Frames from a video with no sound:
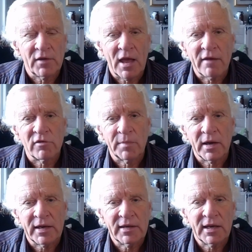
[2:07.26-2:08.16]

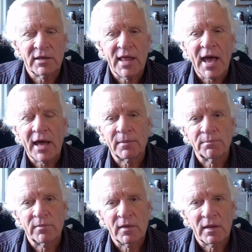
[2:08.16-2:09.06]
everybody did that?
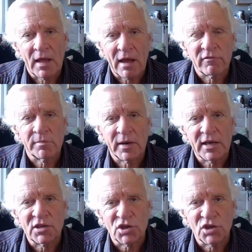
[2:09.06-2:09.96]
Everybody
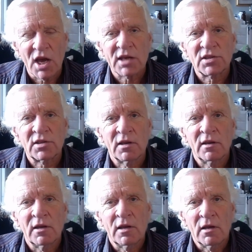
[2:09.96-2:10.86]
just
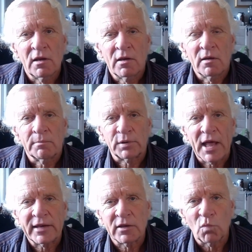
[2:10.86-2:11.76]

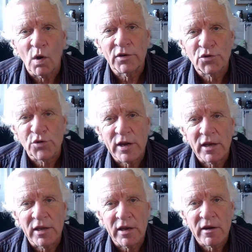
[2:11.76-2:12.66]
planted 1 tree a
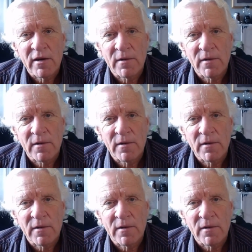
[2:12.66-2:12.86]
year?